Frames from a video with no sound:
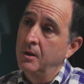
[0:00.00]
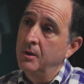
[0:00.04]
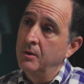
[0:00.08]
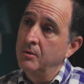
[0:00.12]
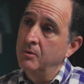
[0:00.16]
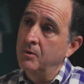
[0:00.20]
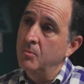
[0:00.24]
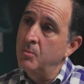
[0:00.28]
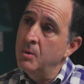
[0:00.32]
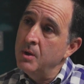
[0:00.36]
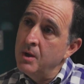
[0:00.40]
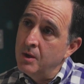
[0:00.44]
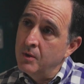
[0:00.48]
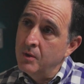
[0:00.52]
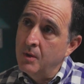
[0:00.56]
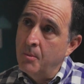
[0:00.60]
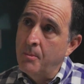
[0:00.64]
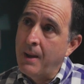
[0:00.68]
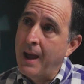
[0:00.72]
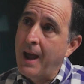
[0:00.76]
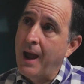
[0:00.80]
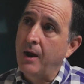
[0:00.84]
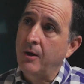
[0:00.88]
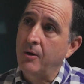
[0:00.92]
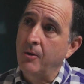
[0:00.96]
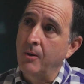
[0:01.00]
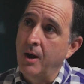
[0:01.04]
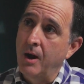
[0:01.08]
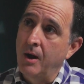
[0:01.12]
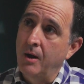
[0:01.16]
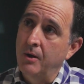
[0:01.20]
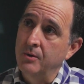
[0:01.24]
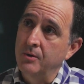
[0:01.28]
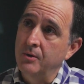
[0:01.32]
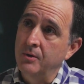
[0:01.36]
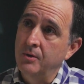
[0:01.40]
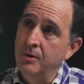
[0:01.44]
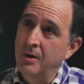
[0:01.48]
to be in the
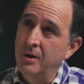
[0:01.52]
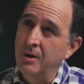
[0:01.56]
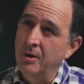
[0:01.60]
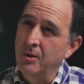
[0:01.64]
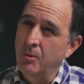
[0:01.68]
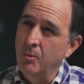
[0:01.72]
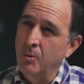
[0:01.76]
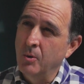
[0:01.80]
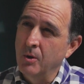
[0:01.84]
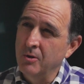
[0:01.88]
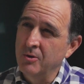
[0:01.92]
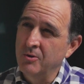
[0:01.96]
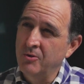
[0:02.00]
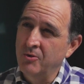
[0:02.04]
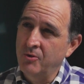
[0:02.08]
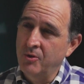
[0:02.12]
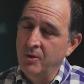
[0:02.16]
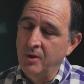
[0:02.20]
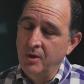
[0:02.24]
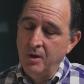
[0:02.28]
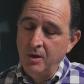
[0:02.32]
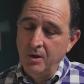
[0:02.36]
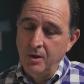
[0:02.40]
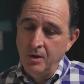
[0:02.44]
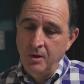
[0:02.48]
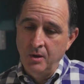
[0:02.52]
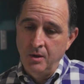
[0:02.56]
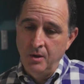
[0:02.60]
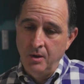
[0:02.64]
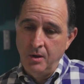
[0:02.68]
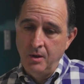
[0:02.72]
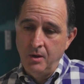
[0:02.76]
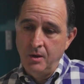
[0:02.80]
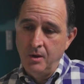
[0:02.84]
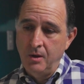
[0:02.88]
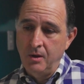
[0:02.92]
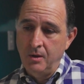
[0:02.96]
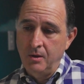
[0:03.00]
background. The worst thing
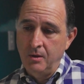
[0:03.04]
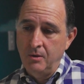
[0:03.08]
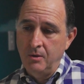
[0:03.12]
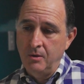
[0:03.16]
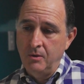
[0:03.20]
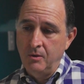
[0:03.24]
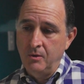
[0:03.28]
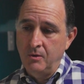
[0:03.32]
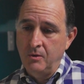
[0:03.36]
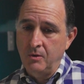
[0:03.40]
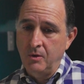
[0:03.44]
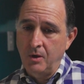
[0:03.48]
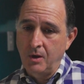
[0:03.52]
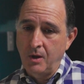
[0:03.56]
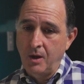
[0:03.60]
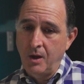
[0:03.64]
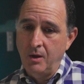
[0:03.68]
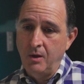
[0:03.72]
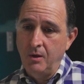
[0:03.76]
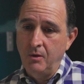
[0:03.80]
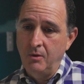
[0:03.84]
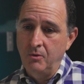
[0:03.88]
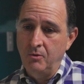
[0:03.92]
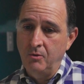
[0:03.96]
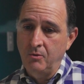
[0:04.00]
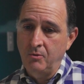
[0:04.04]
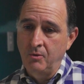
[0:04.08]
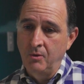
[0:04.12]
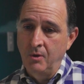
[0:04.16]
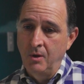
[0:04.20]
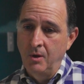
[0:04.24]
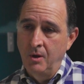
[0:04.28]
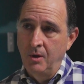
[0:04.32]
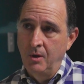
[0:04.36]
in today's